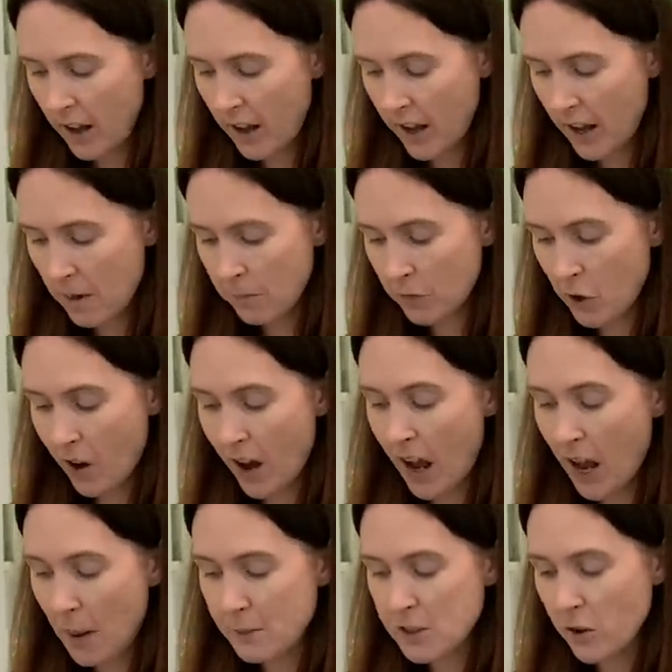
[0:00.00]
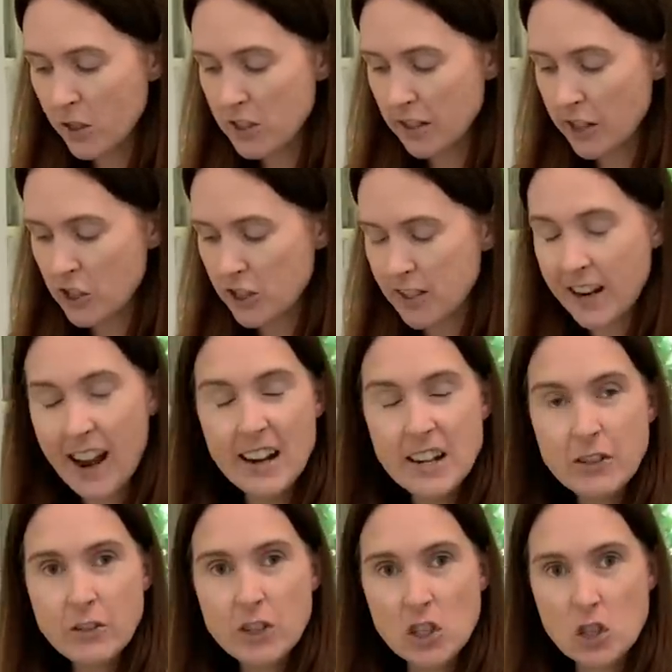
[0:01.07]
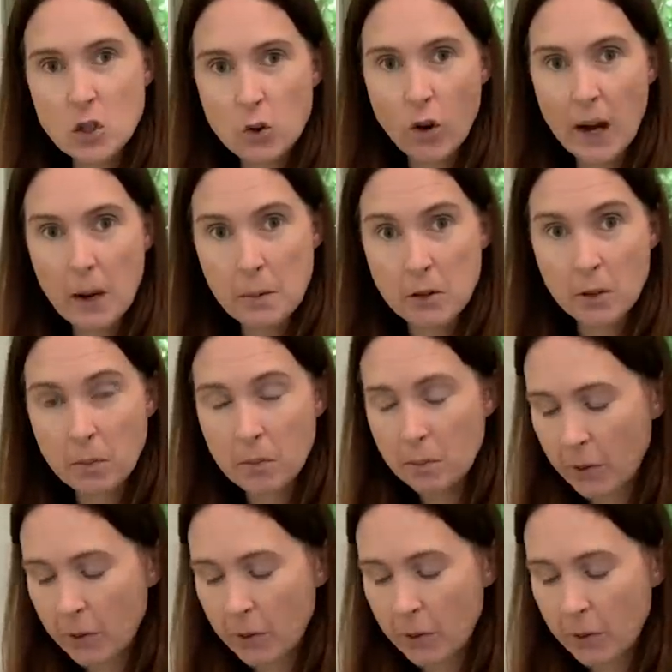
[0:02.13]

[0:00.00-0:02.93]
They're absolutely delicious. I can't even describe them,